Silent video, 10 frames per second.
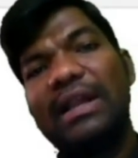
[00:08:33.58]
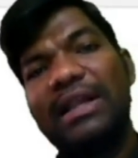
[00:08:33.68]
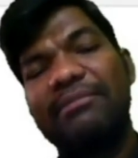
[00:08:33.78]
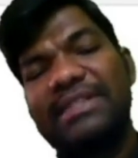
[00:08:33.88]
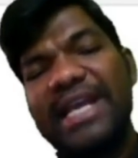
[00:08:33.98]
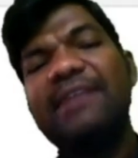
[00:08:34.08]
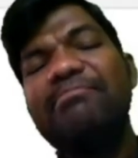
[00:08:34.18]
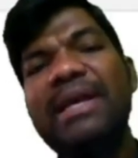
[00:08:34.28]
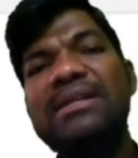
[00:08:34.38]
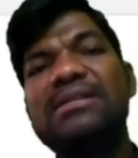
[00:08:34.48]
the
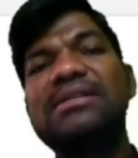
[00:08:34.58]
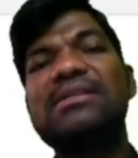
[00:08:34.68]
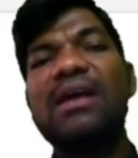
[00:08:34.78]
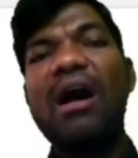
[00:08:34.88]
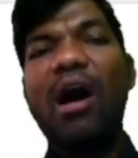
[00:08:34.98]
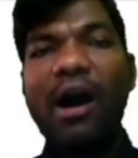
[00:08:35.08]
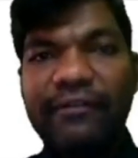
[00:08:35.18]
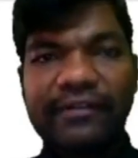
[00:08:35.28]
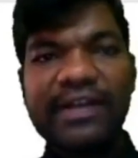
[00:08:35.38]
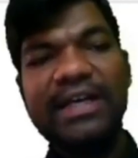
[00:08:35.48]
statements
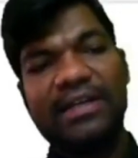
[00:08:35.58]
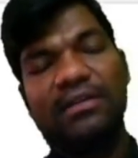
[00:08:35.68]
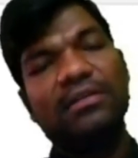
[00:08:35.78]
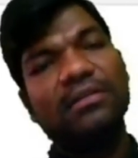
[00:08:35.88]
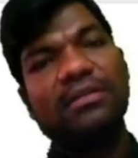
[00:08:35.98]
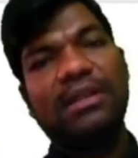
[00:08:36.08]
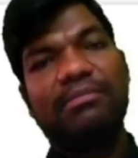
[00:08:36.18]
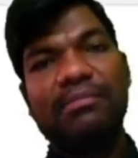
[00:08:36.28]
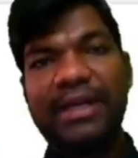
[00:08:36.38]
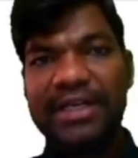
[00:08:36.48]
after
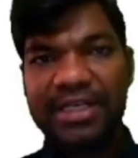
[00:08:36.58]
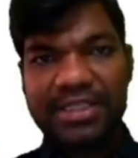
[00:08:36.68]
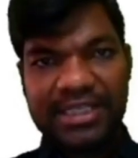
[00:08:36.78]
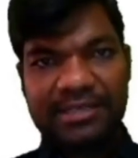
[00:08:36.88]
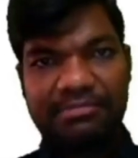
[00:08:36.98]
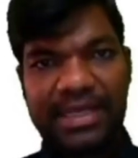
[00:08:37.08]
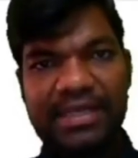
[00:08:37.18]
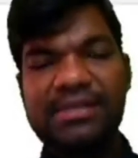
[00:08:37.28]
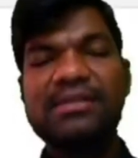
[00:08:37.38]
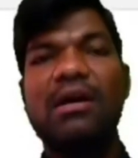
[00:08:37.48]
the return
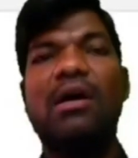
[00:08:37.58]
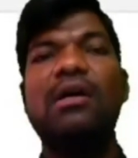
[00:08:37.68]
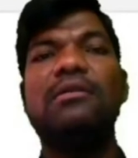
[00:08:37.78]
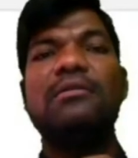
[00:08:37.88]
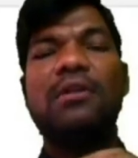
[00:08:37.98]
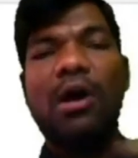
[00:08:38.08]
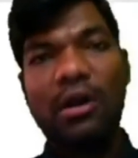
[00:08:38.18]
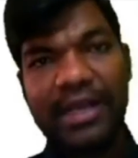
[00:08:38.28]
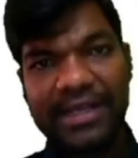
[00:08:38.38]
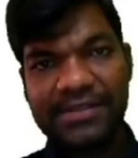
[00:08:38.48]
statements are
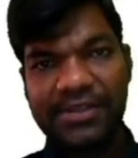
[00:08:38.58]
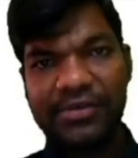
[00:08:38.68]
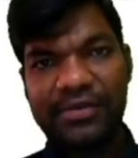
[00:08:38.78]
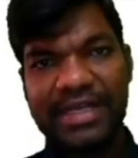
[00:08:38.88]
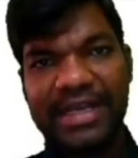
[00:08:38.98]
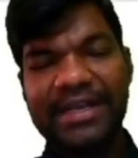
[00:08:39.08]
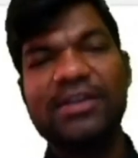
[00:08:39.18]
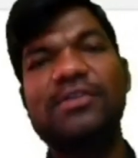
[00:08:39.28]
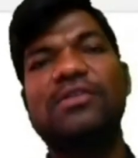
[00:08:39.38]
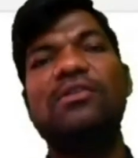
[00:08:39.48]
not executed.
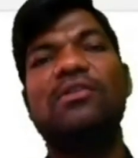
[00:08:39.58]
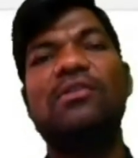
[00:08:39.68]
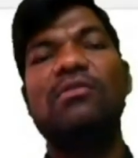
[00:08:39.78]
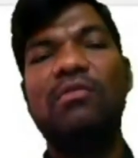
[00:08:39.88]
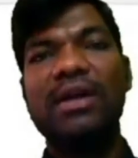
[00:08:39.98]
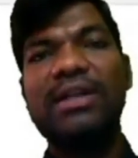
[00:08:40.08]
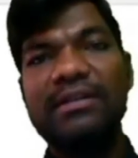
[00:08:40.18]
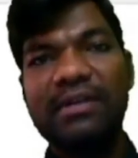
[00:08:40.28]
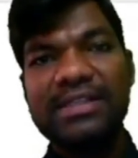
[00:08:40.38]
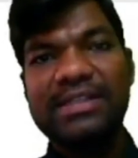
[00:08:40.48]
So
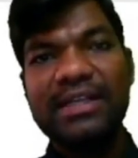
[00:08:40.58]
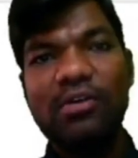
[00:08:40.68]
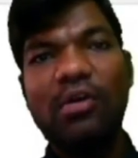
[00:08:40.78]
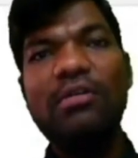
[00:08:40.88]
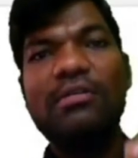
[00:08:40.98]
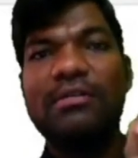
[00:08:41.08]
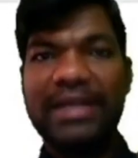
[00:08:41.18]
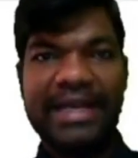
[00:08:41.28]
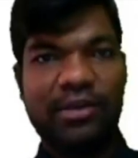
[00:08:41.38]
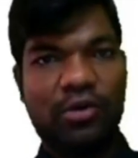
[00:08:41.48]
what is that code?
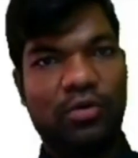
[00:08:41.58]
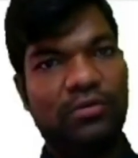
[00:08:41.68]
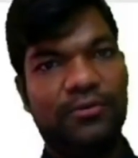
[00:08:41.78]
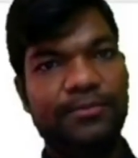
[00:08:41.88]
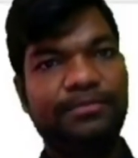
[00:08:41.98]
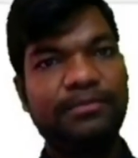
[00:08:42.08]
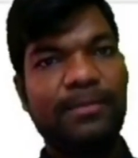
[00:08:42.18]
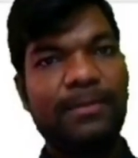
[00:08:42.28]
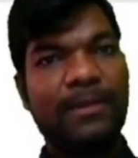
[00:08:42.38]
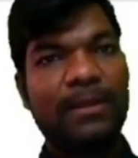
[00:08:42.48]
Dead code,
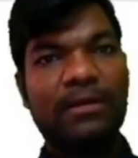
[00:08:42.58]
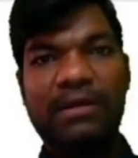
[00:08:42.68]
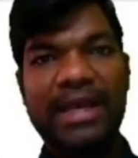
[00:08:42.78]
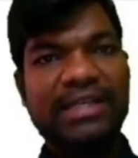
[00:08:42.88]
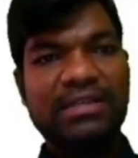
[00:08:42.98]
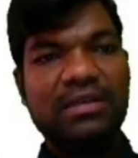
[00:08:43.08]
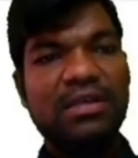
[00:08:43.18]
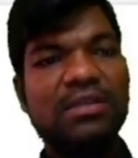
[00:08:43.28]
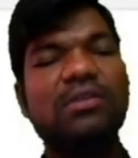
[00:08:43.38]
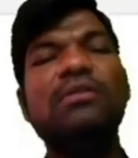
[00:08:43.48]
right?
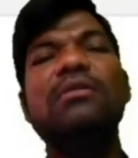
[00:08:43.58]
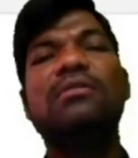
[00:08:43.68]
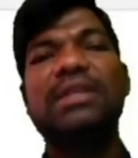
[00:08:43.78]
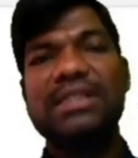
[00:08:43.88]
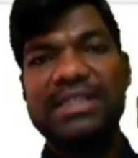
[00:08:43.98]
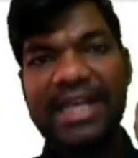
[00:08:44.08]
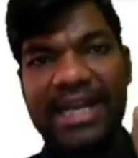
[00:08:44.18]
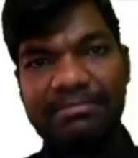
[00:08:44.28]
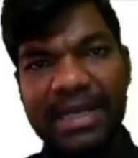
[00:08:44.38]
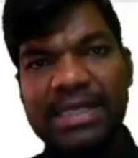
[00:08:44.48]
So the
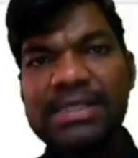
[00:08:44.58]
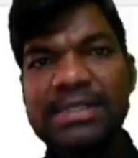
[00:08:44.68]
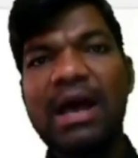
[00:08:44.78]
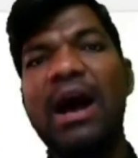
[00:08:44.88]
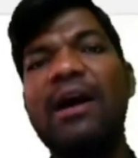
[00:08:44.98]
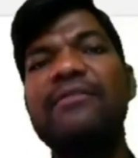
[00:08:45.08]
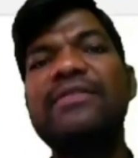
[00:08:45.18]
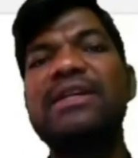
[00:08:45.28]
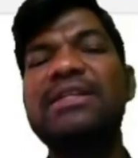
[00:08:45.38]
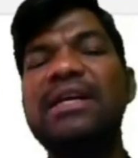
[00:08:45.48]
statements
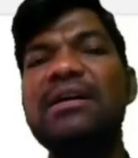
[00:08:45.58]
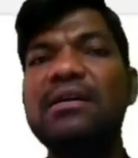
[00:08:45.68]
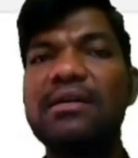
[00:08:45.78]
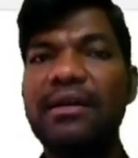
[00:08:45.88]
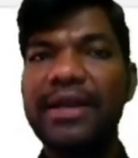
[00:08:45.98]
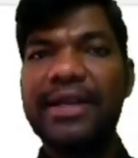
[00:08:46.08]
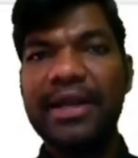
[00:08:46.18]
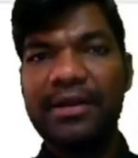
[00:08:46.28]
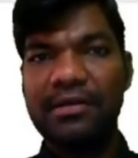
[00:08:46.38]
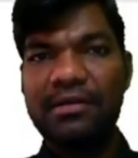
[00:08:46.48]
after the
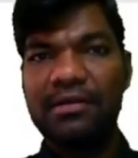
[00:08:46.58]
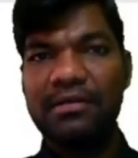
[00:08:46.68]
return